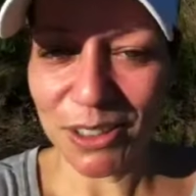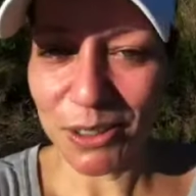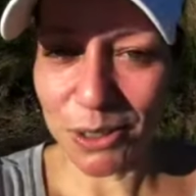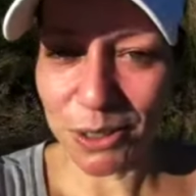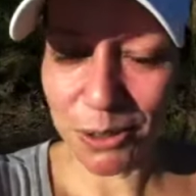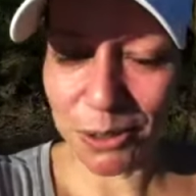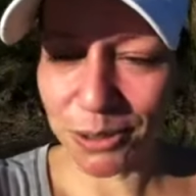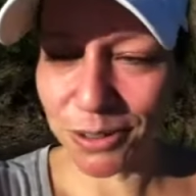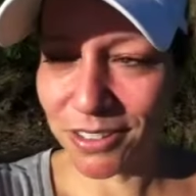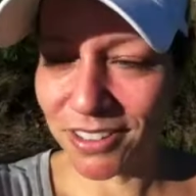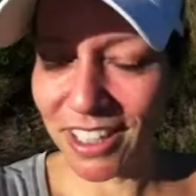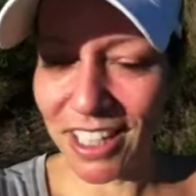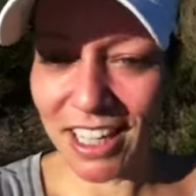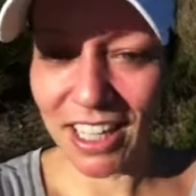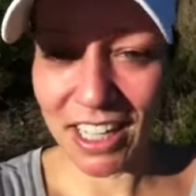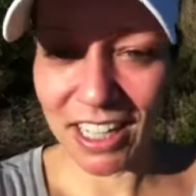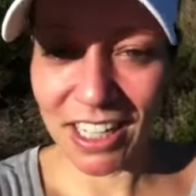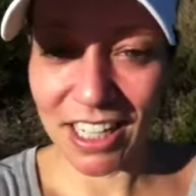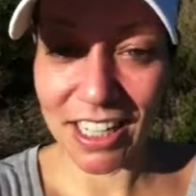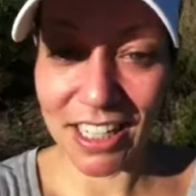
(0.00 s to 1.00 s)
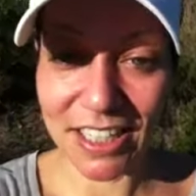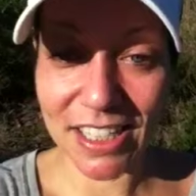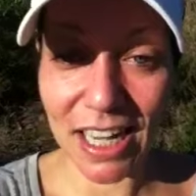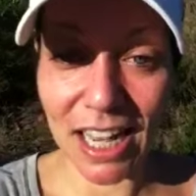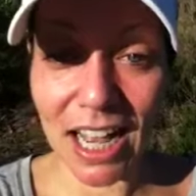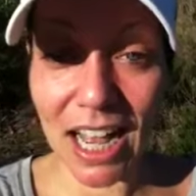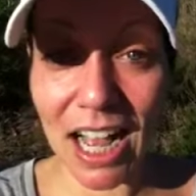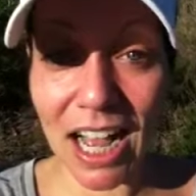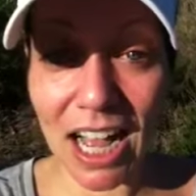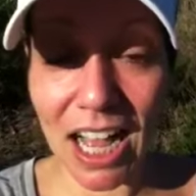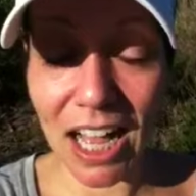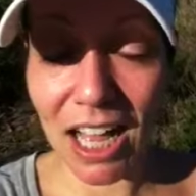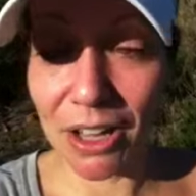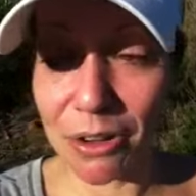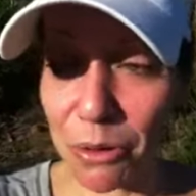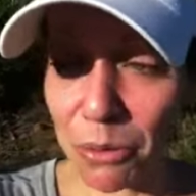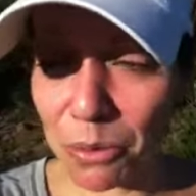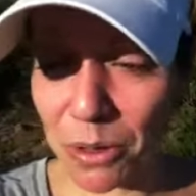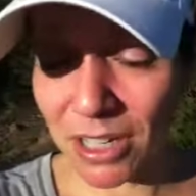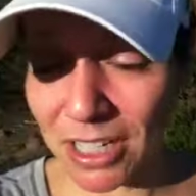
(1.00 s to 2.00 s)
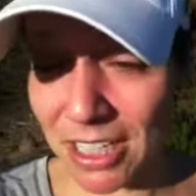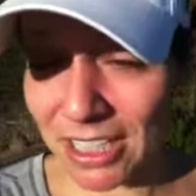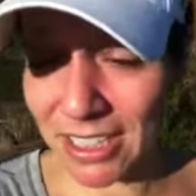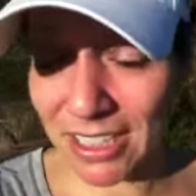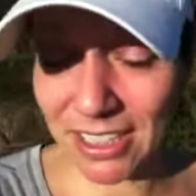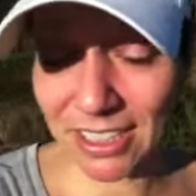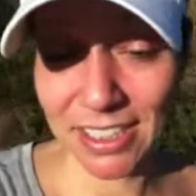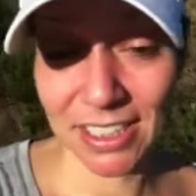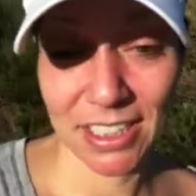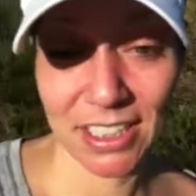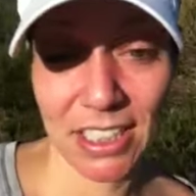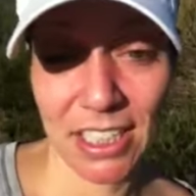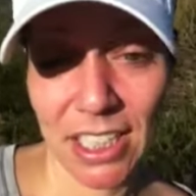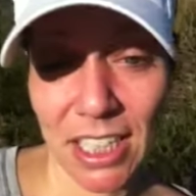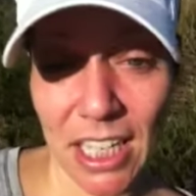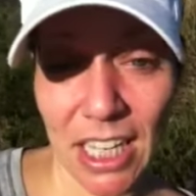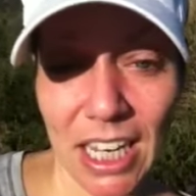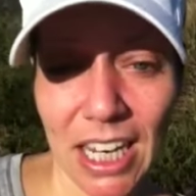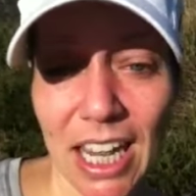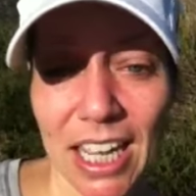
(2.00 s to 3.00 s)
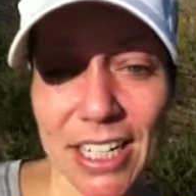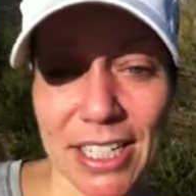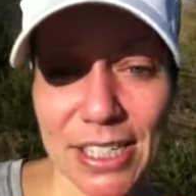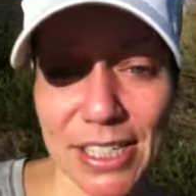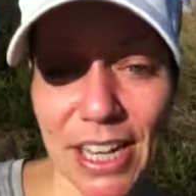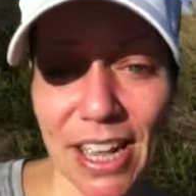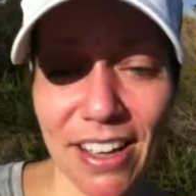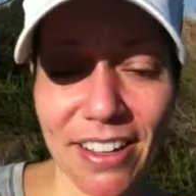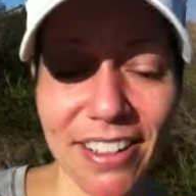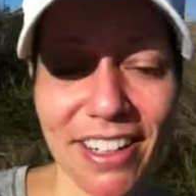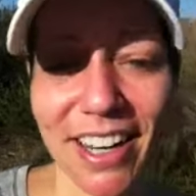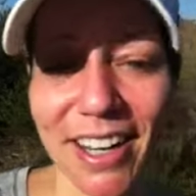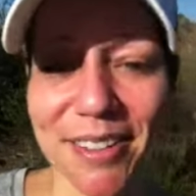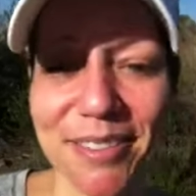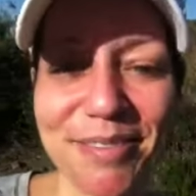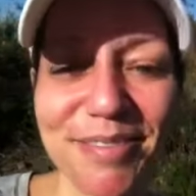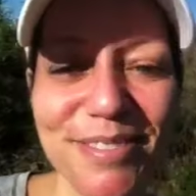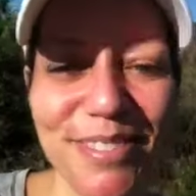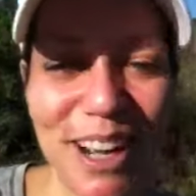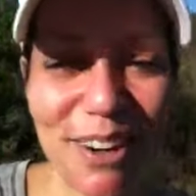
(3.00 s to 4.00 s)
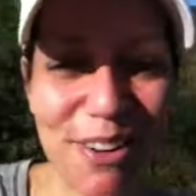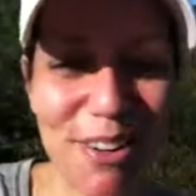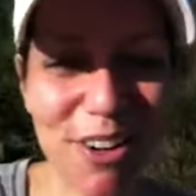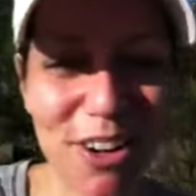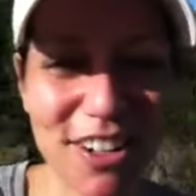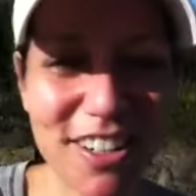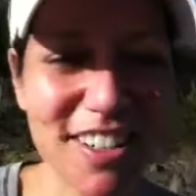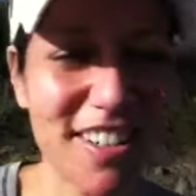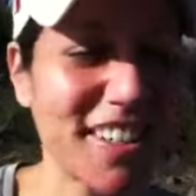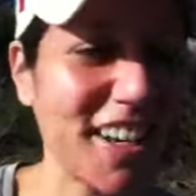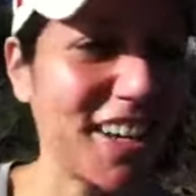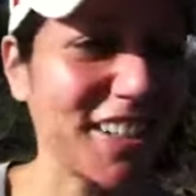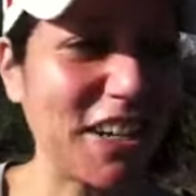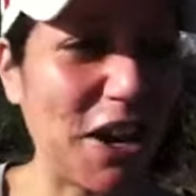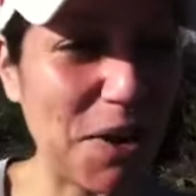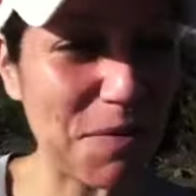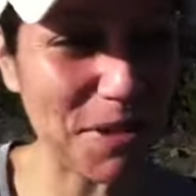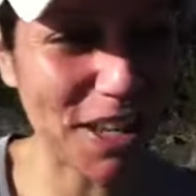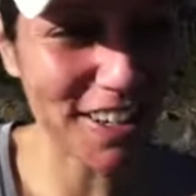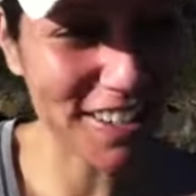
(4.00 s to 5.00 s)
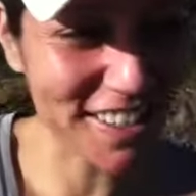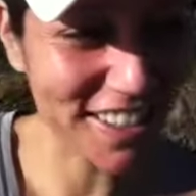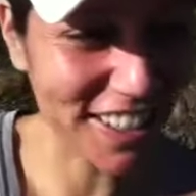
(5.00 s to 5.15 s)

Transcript: Oof, and it's a hot one. Okay, we've already discussed how I'm not a